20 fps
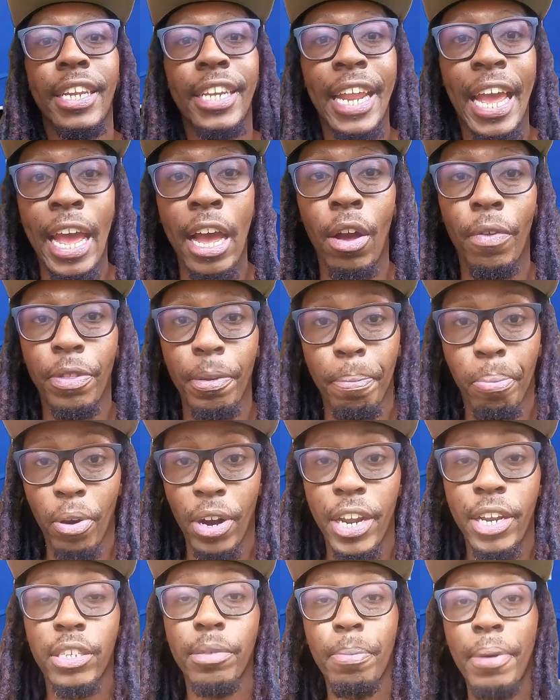now the
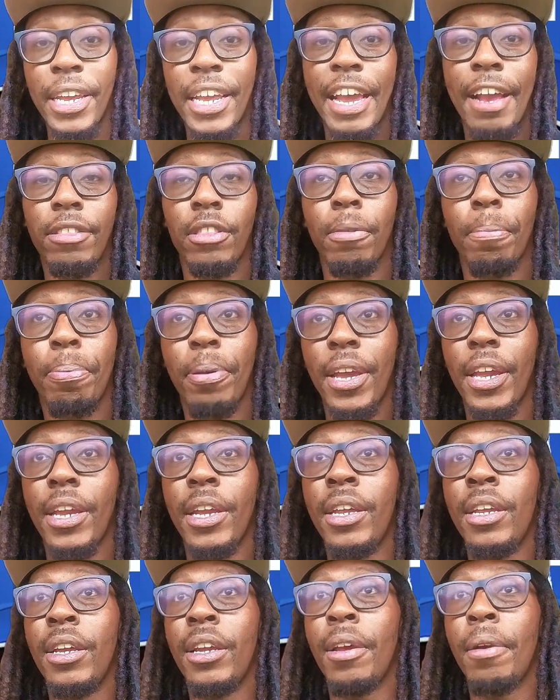Braves may have to pay,